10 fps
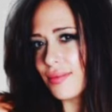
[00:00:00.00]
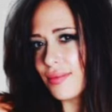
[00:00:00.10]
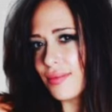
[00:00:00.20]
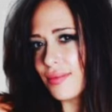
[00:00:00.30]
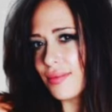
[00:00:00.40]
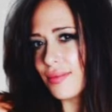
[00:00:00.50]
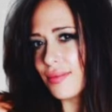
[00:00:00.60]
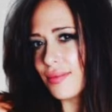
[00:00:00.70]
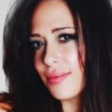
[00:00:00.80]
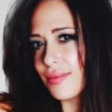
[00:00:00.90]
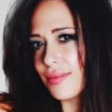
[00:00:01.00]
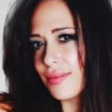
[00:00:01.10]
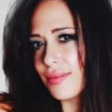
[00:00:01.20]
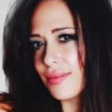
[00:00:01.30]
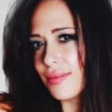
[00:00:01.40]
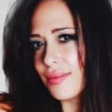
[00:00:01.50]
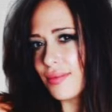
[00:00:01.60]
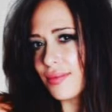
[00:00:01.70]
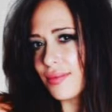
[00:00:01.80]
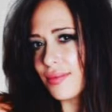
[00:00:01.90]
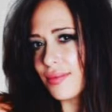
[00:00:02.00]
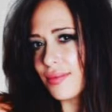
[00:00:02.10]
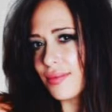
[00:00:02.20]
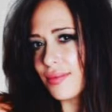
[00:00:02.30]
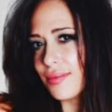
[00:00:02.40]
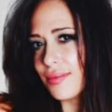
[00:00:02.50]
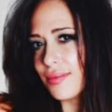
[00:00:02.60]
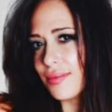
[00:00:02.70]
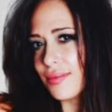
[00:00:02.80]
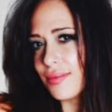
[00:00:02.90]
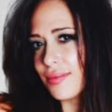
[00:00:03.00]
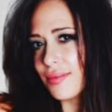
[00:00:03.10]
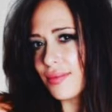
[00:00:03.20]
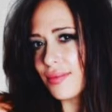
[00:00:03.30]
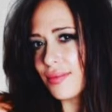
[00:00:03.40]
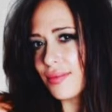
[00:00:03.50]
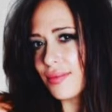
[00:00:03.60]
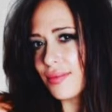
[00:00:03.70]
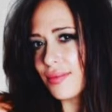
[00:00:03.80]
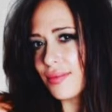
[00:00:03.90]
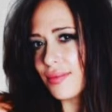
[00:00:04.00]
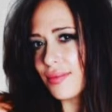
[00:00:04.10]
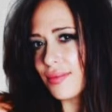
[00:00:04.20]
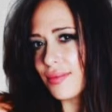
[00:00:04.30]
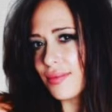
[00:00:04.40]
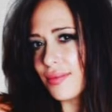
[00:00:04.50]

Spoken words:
(not speaking)